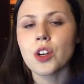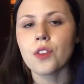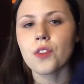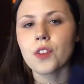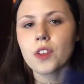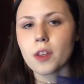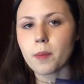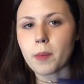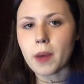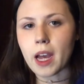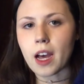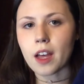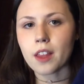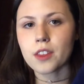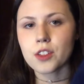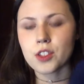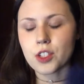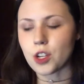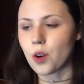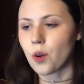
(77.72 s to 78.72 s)
for the bath
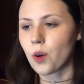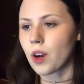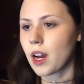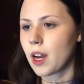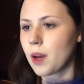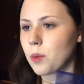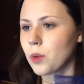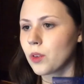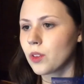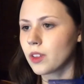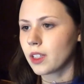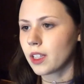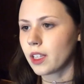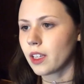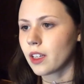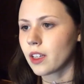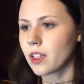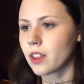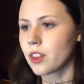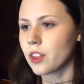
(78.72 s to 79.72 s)
soak, I will
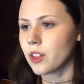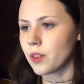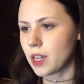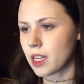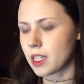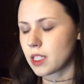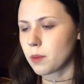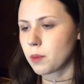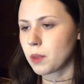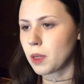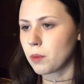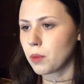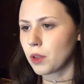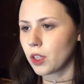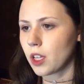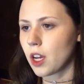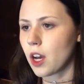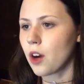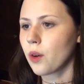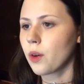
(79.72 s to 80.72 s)
link the recipe
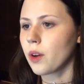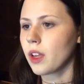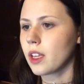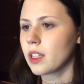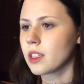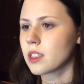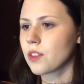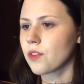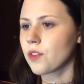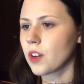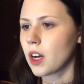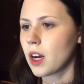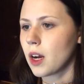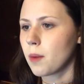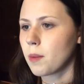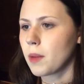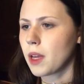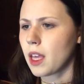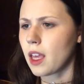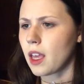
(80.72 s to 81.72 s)
below. It's
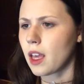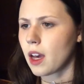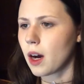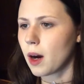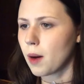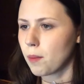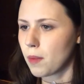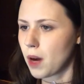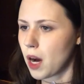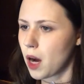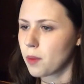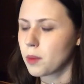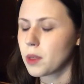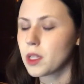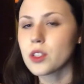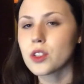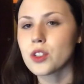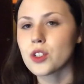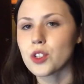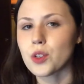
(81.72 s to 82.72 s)
from a
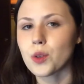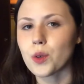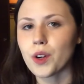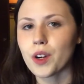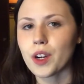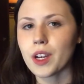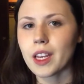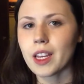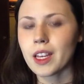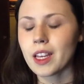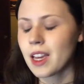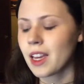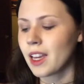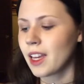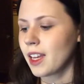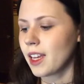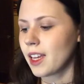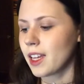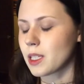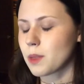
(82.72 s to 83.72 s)
Mama's Story.
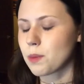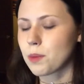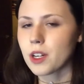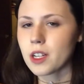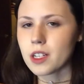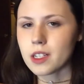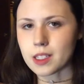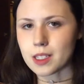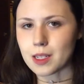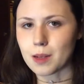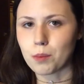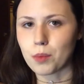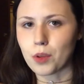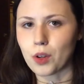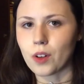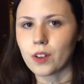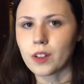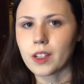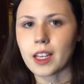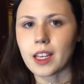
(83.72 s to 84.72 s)
It's pretty
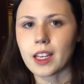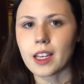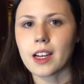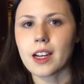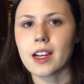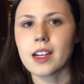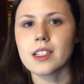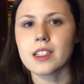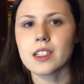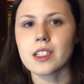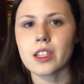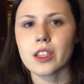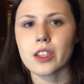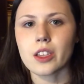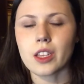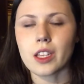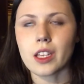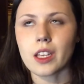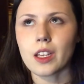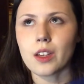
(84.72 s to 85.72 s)
simple, and
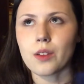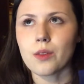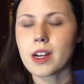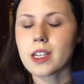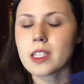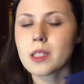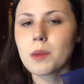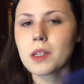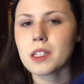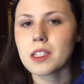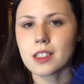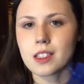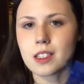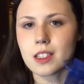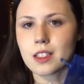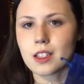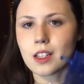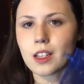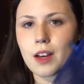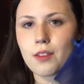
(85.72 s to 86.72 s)
the recipe does
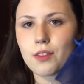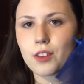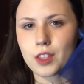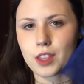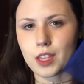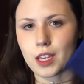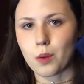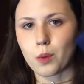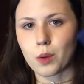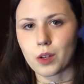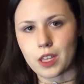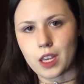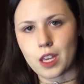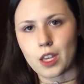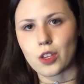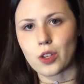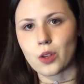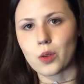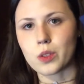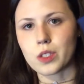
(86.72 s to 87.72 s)
this clever thing where they
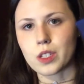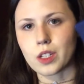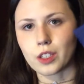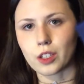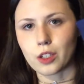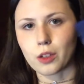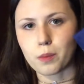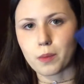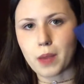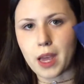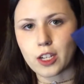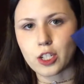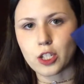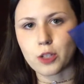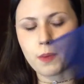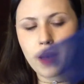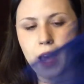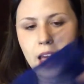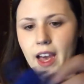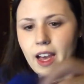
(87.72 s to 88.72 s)
use a little mesh
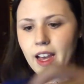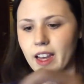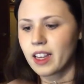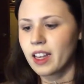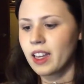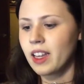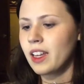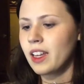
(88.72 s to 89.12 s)
bag